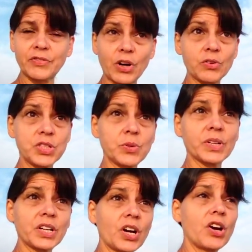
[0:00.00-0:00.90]
throws you
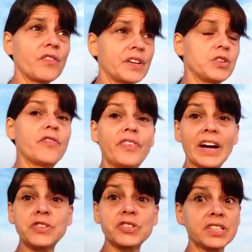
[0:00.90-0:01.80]
a curve and you
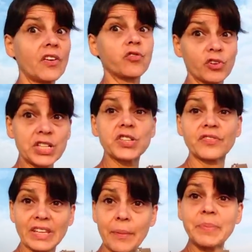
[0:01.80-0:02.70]
find yourself reaching
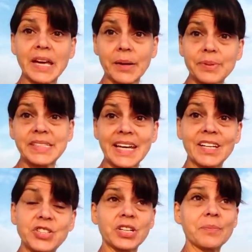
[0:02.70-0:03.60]
for that bag of
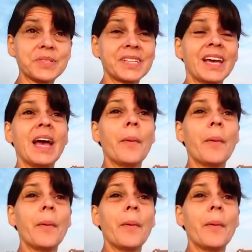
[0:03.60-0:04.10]
potato chips,